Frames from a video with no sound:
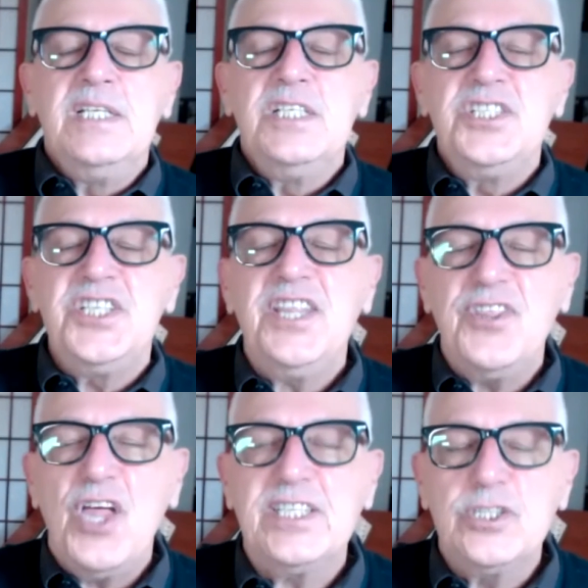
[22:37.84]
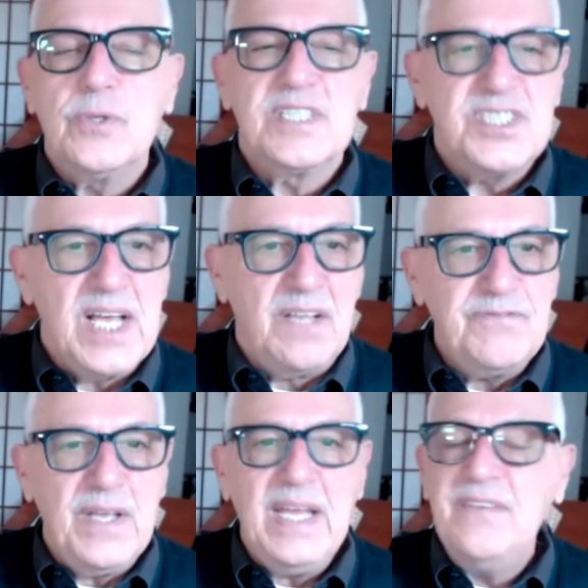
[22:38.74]
She thought to herself,
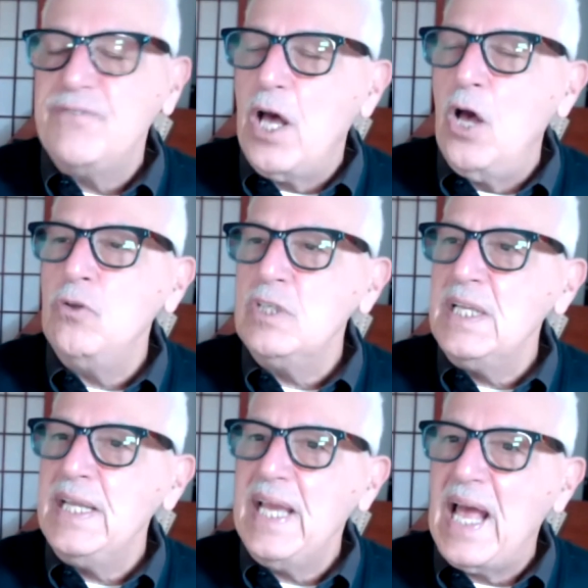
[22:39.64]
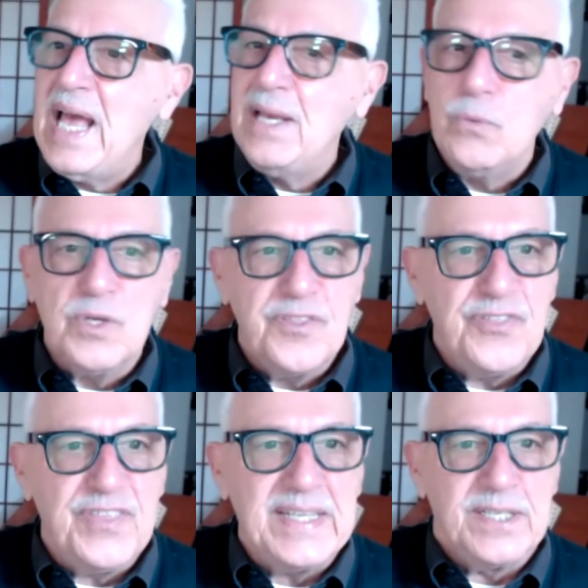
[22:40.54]
if only I were
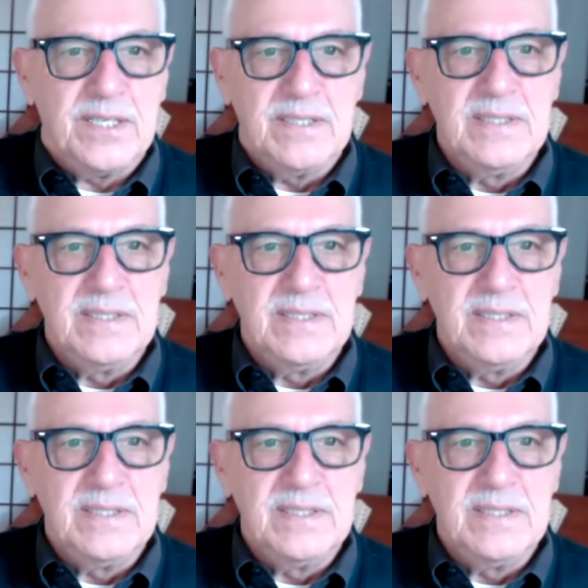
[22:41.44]
thinner,